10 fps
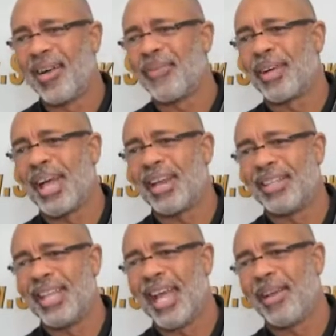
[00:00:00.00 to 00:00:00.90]
forgot her
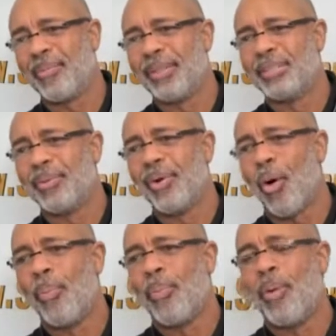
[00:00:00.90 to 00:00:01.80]
name. Was
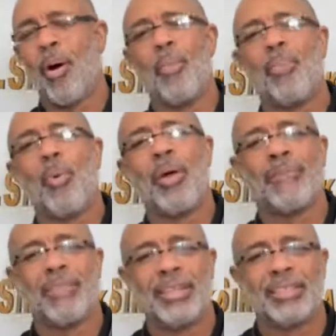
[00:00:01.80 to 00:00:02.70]
Oprah
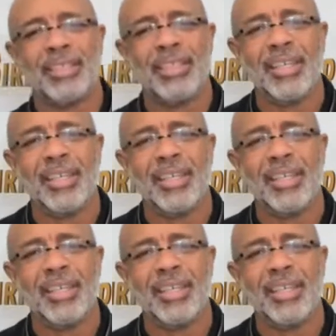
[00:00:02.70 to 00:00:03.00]
Winfrey's,